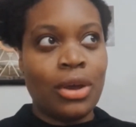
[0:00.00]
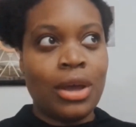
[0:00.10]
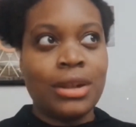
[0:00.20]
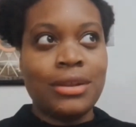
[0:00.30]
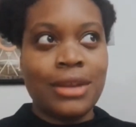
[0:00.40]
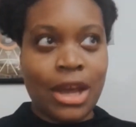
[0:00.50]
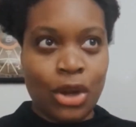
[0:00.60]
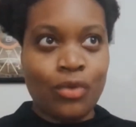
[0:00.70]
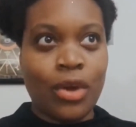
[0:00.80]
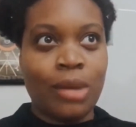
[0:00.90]

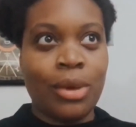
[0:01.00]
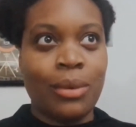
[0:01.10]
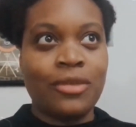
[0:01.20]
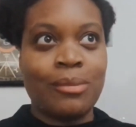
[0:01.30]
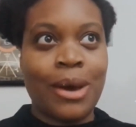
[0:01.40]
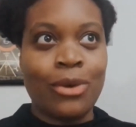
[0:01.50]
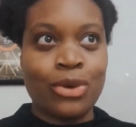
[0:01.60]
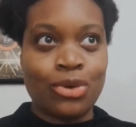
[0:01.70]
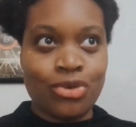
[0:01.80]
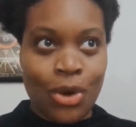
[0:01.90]
NaNoWriMo is about
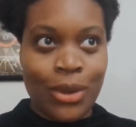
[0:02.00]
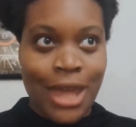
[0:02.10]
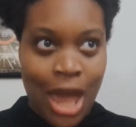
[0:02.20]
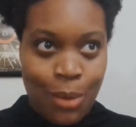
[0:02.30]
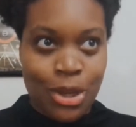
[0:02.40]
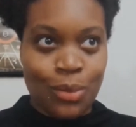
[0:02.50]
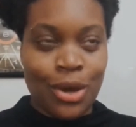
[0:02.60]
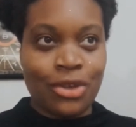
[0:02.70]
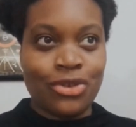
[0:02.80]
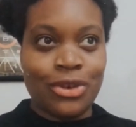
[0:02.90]
controlling how many
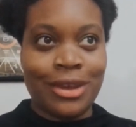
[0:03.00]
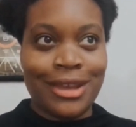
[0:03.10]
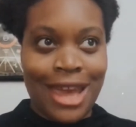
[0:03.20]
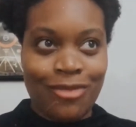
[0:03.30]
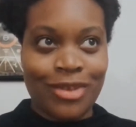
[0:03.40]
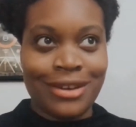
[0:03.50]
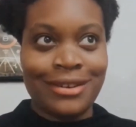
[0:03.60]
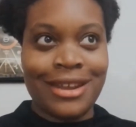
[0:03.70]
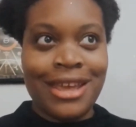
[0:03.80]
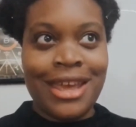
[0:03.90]
words you can get written
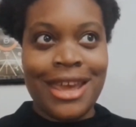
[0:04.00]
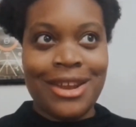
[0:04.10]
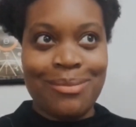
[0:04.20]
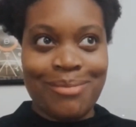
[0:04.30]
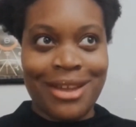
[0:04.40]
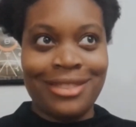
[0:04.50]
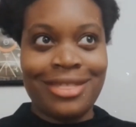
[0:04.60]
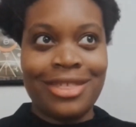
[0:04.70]
in a month.